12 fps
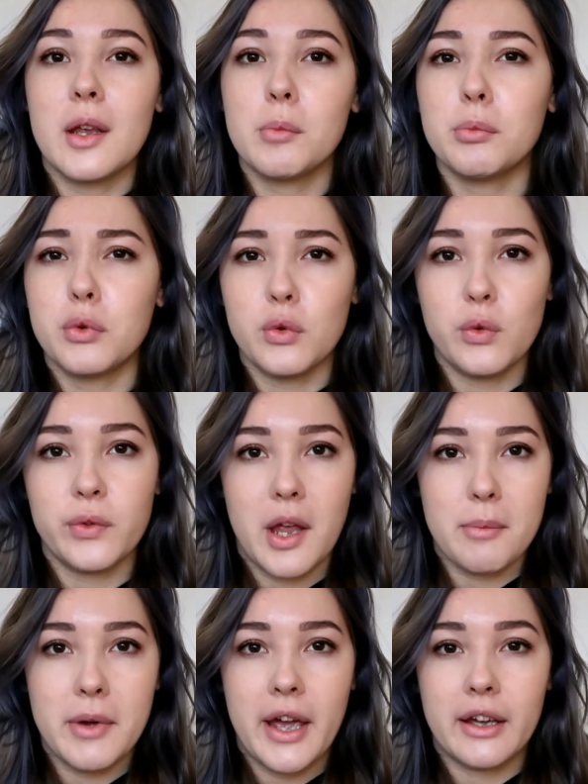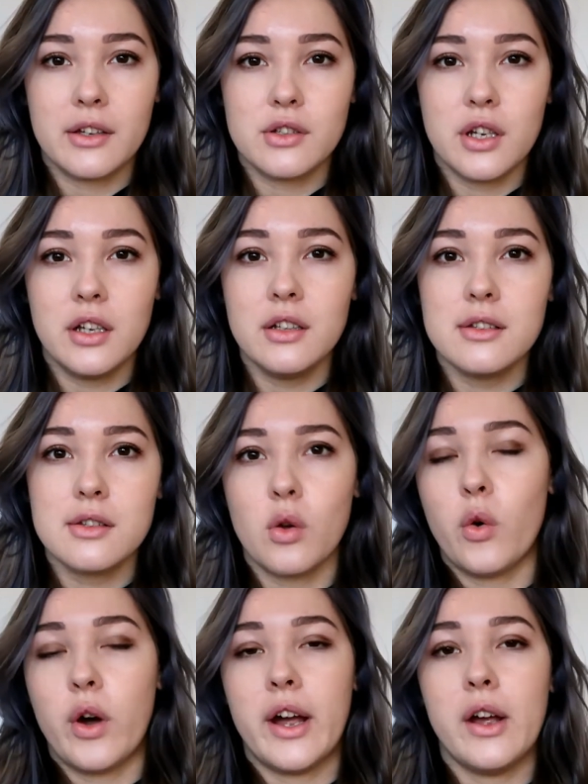improve their packaging.
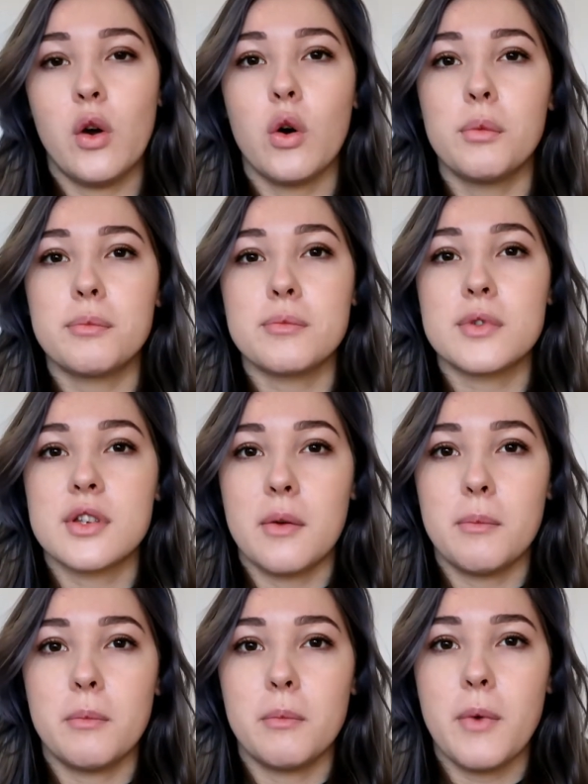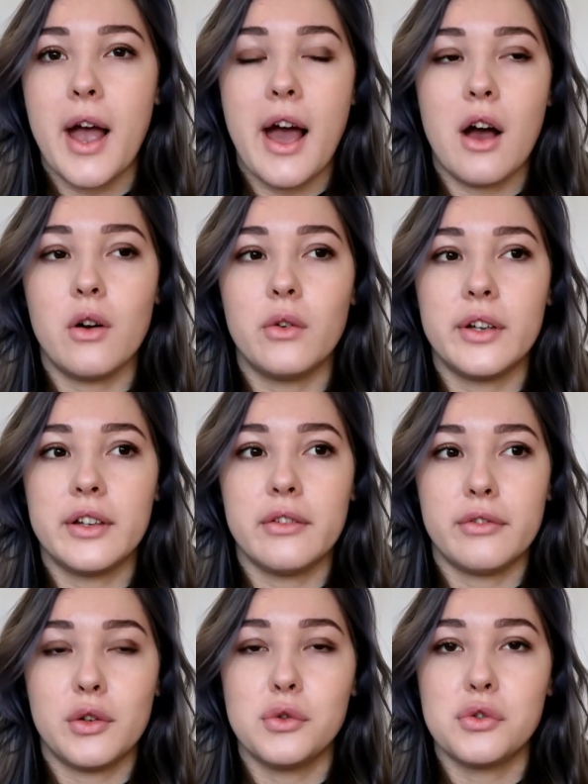So I hope somehow in the
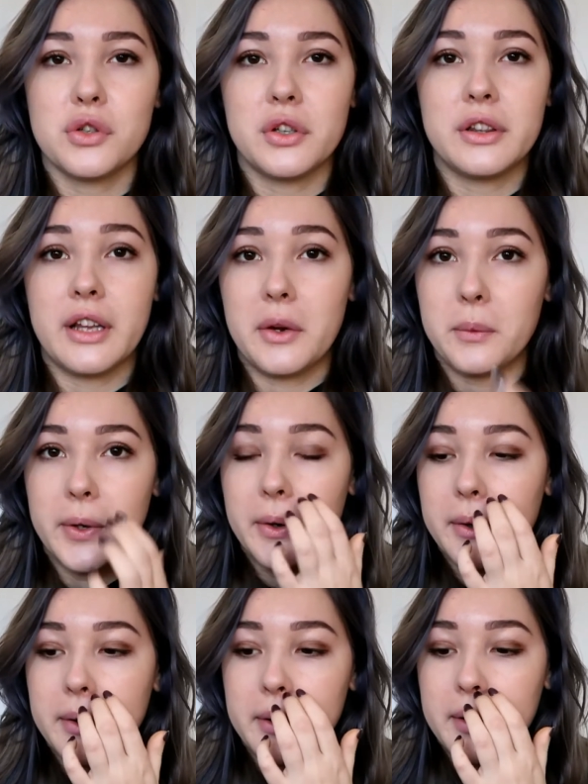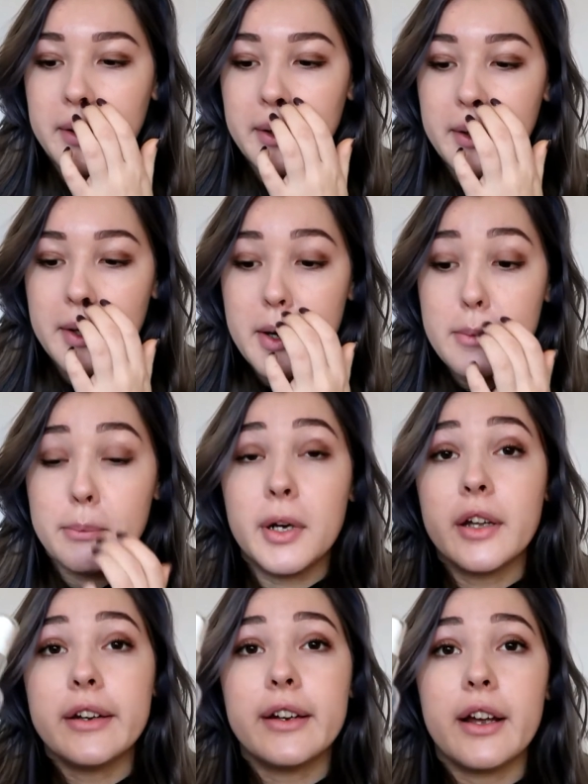future they will.
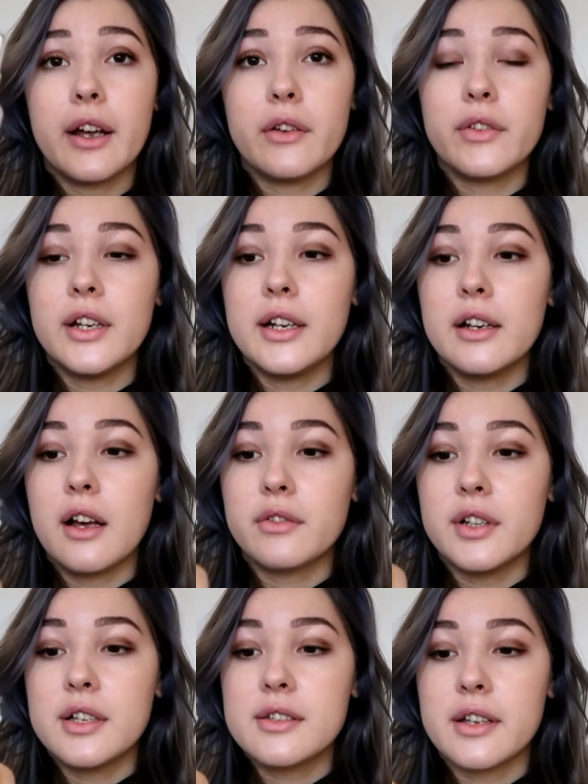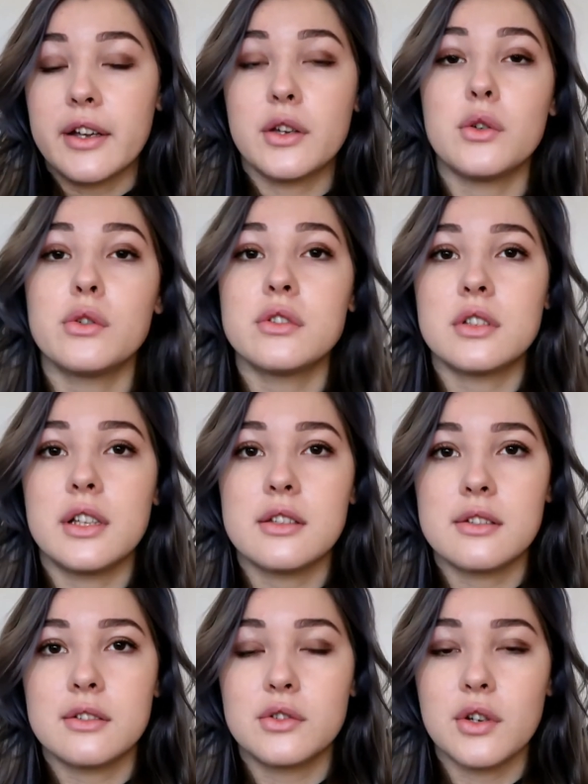But I really love this. I use
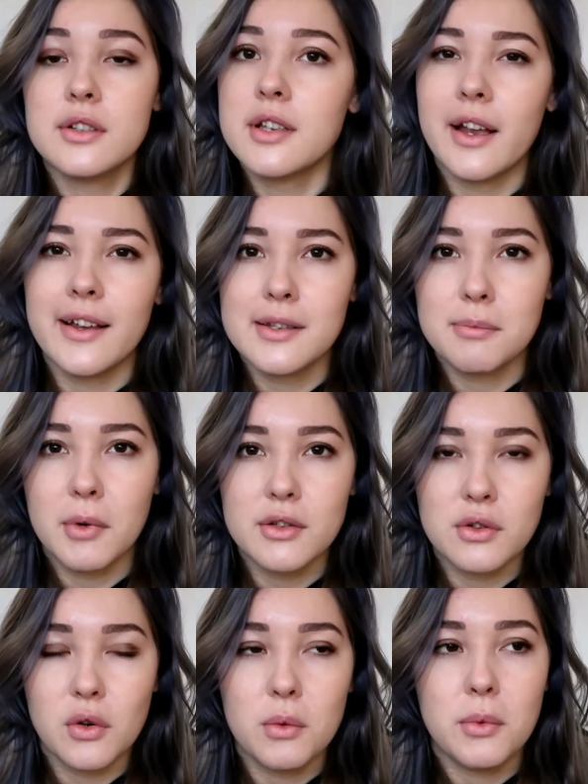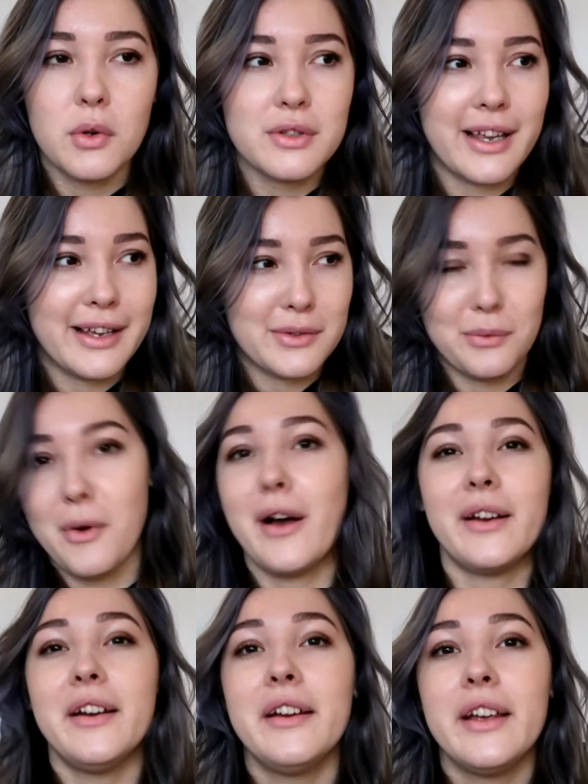this just as much almost as
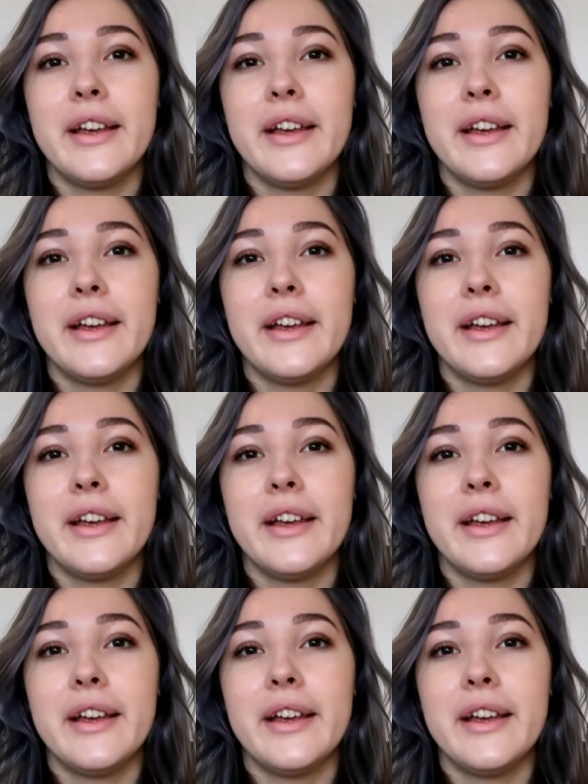water.